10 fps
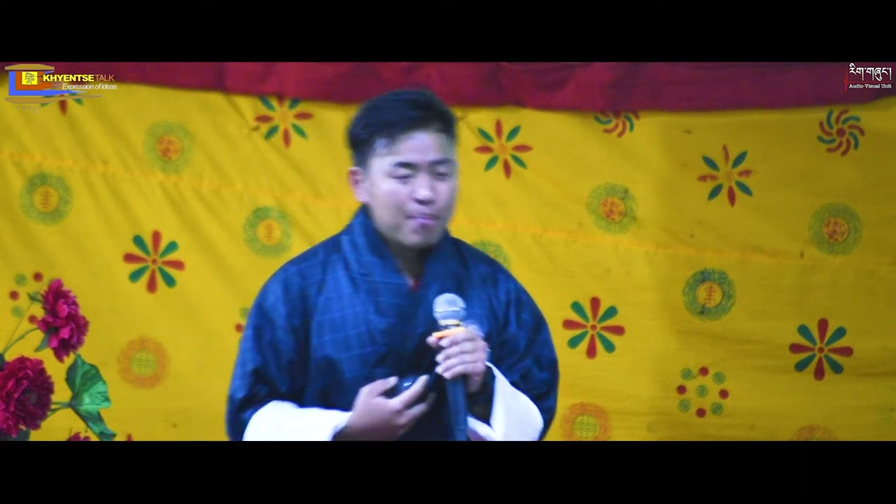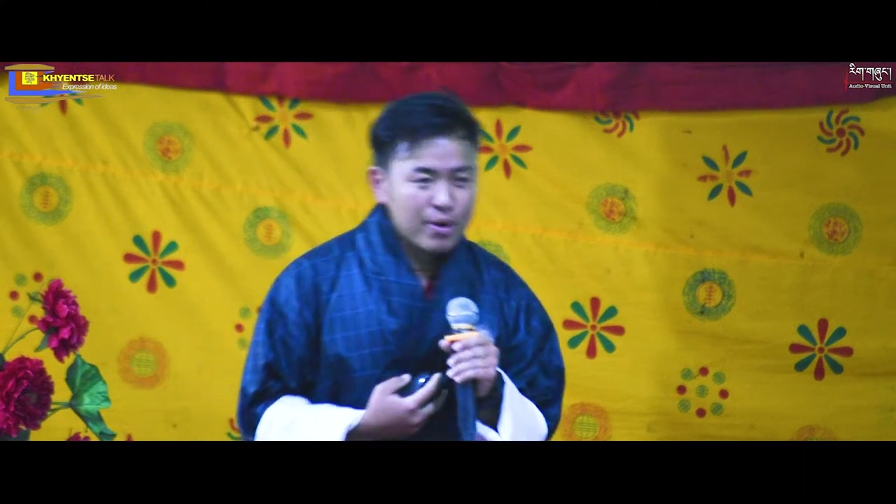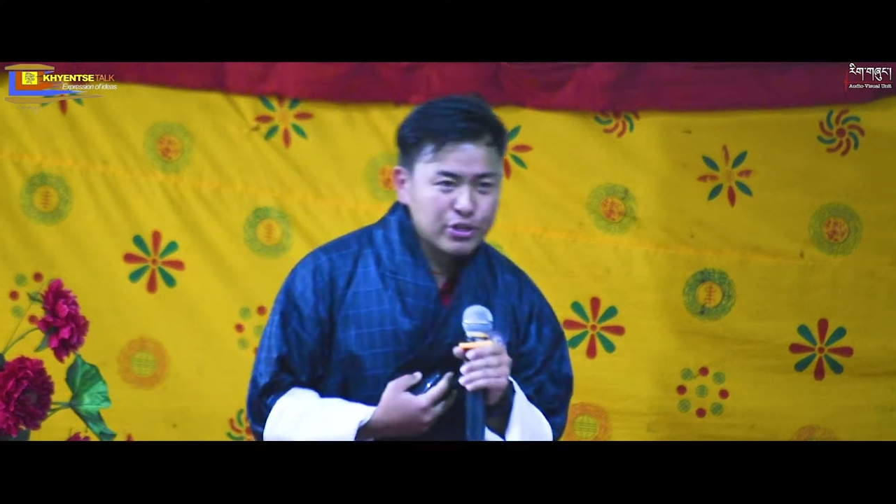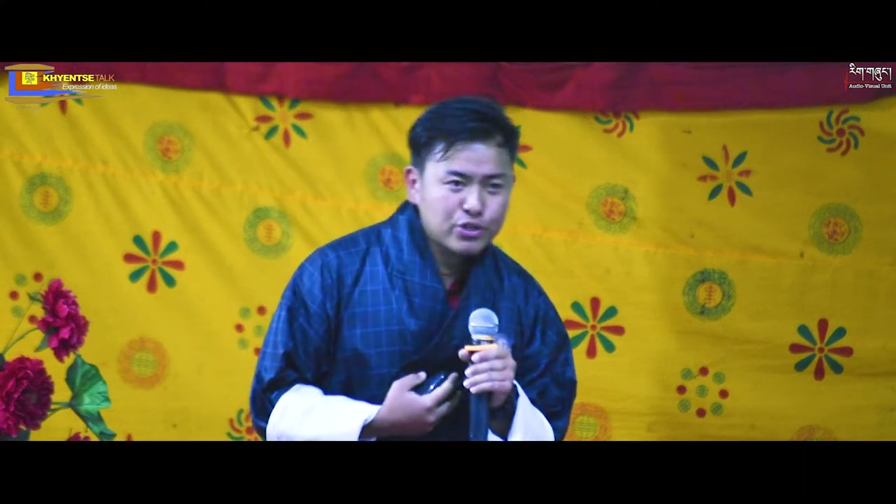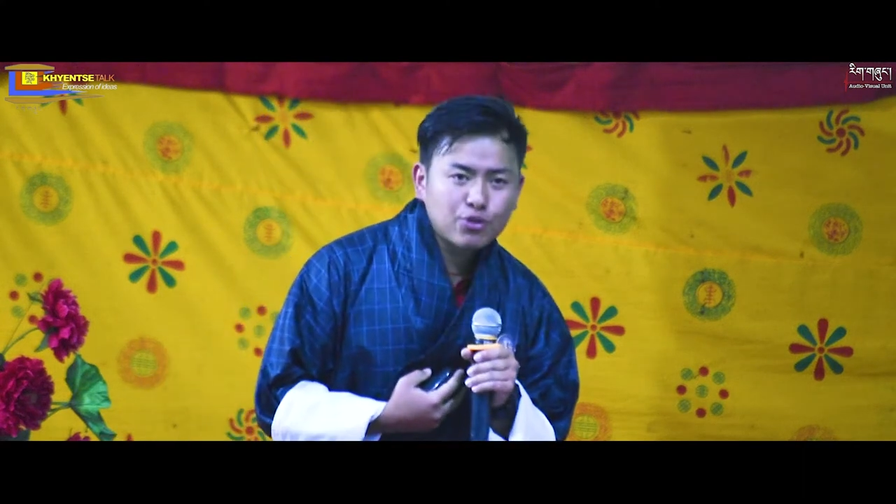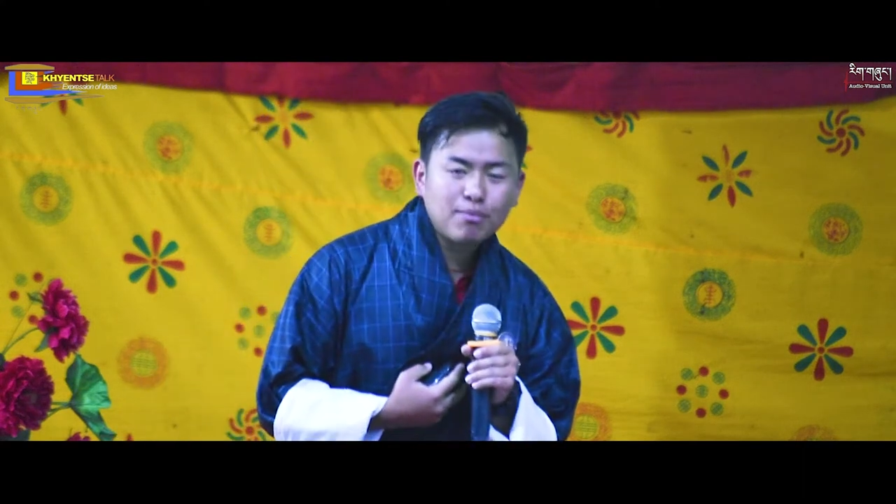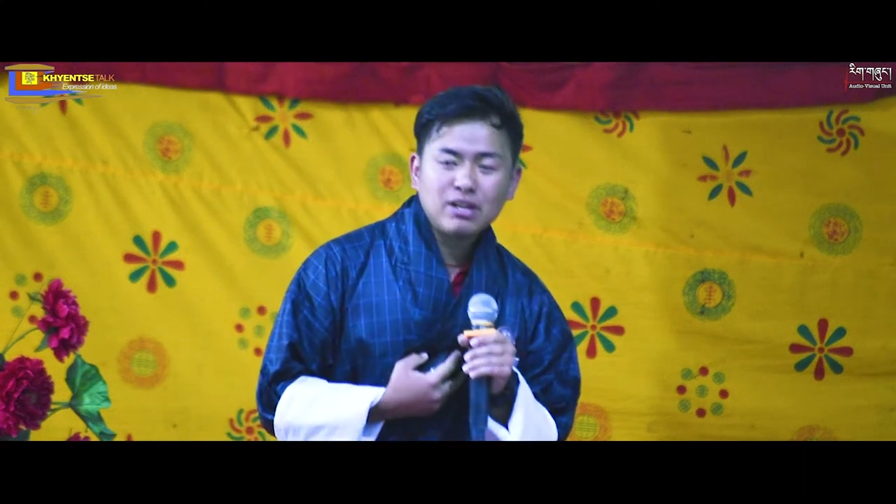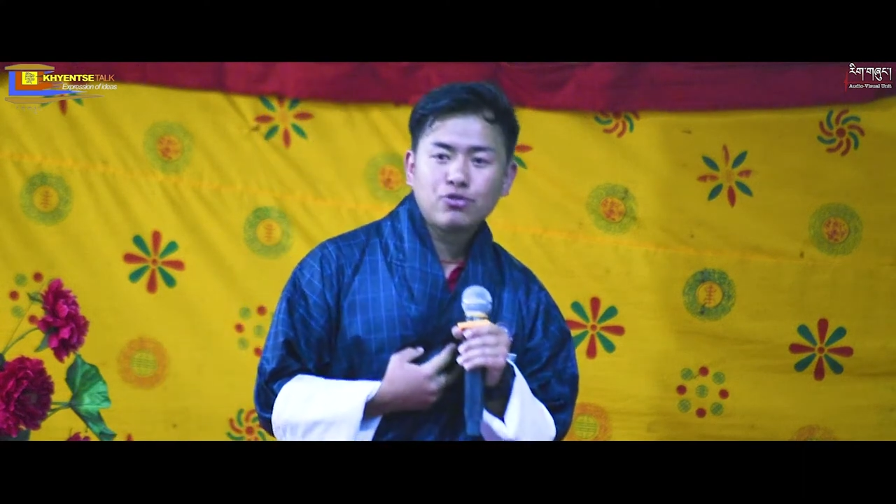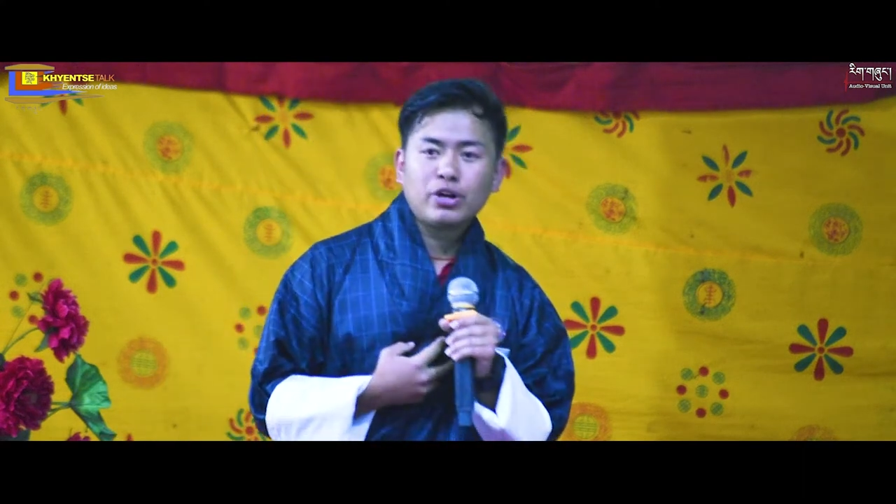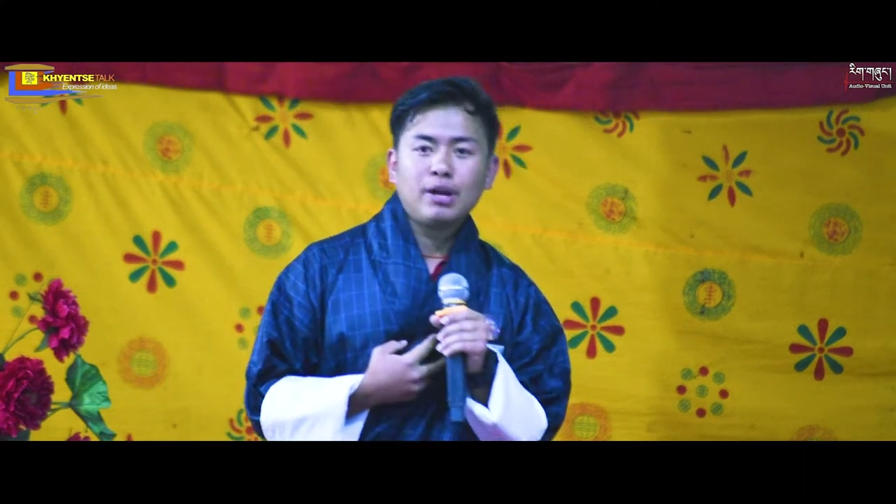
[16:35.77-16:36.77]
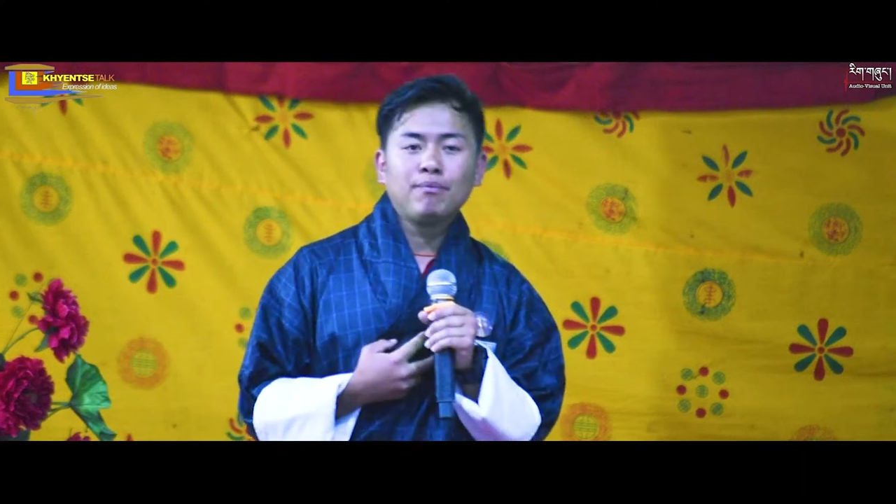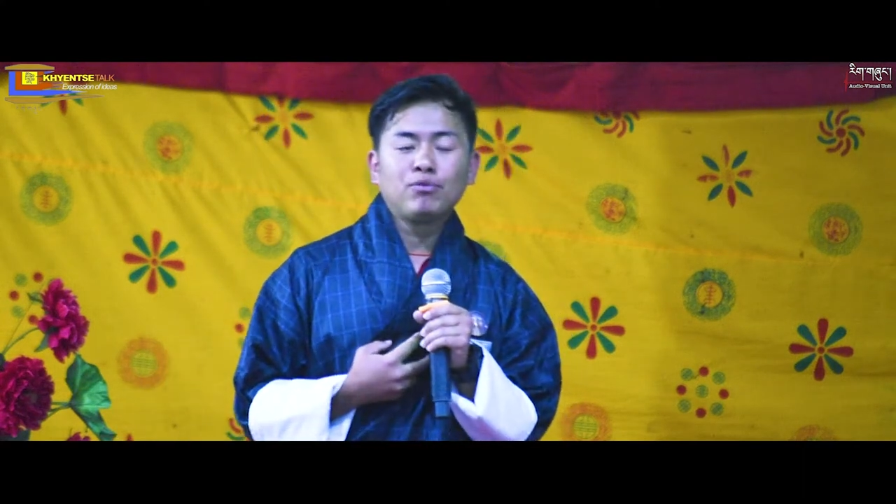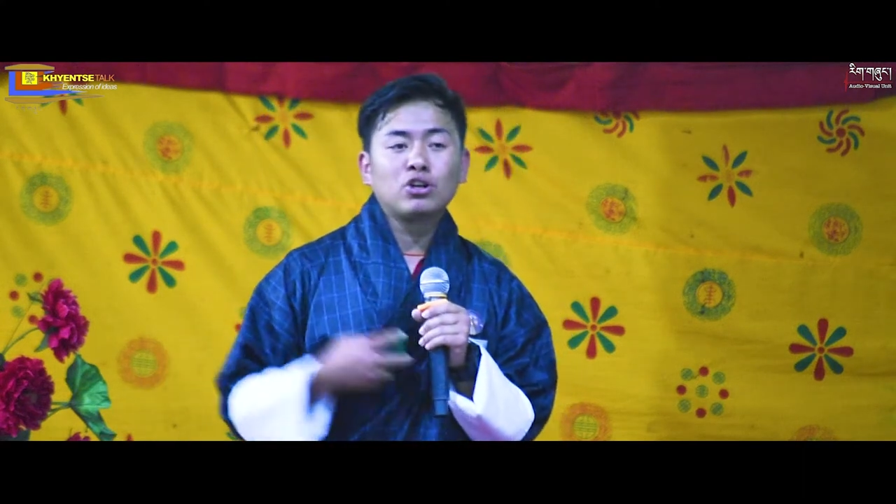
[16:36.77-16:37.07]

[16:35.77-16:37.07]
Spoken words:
pursue my dream,